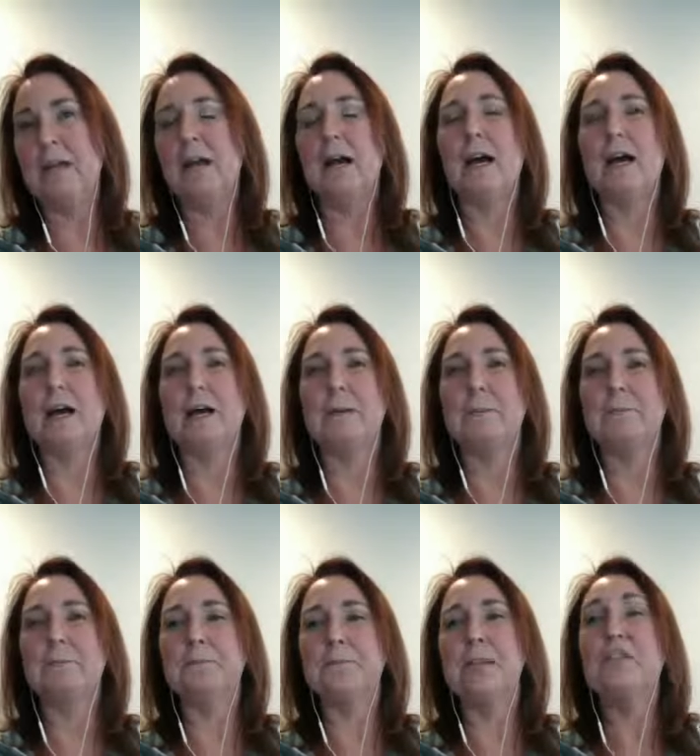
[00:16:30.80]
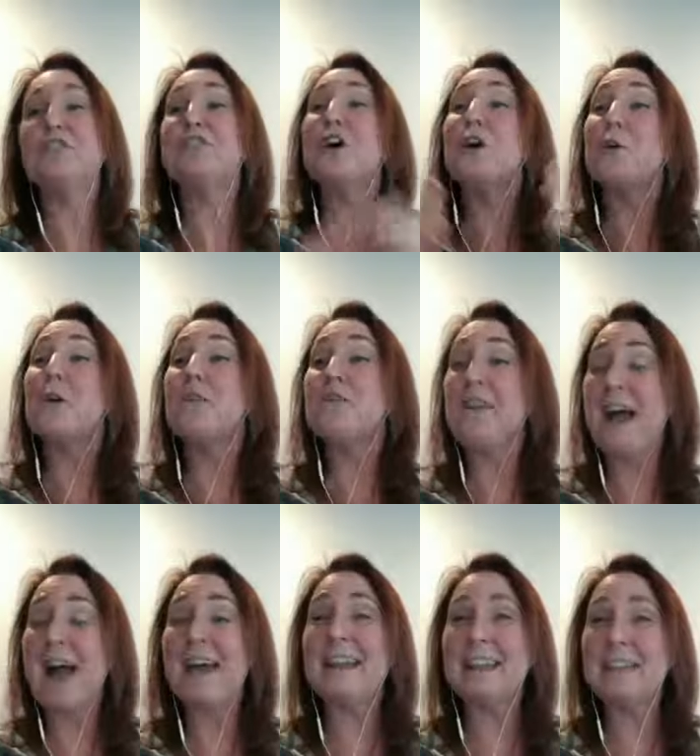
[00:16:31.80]
Um, so
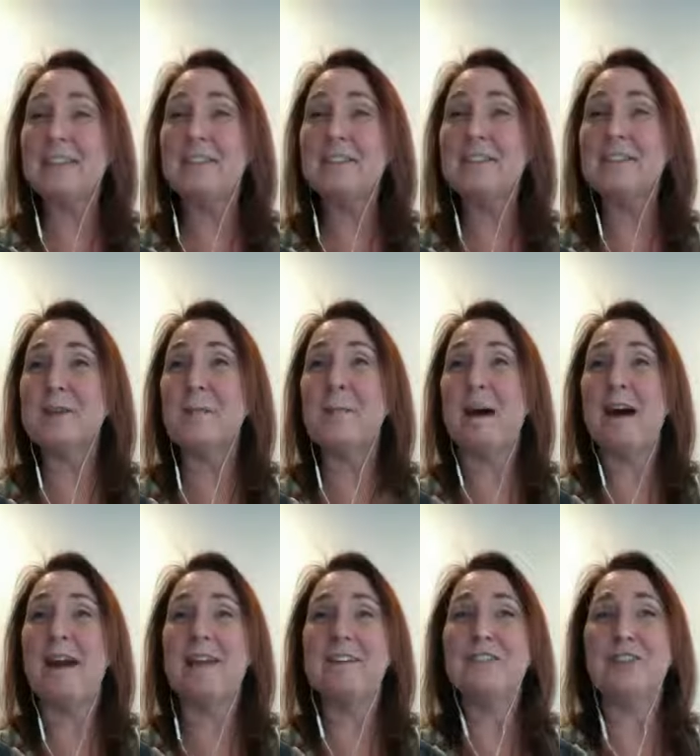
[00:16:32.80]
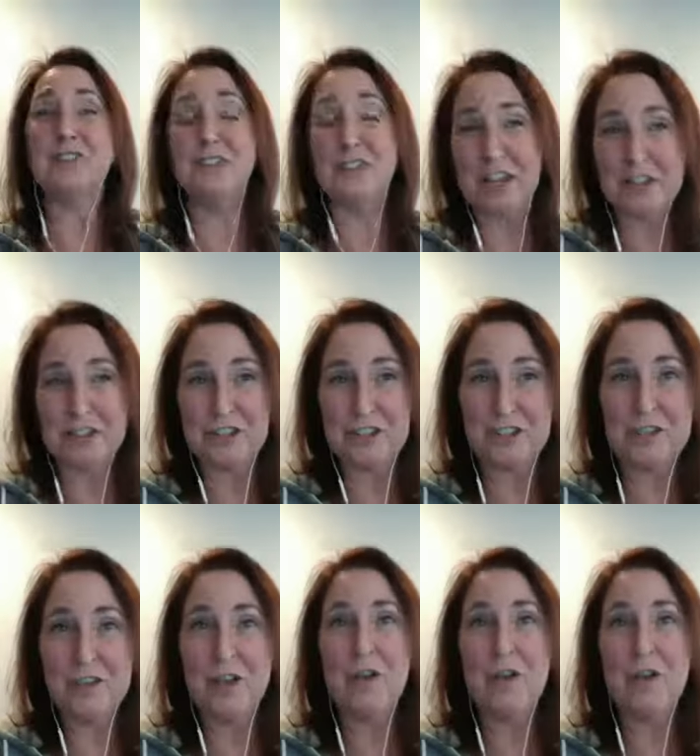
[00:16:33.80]
that is my suggestion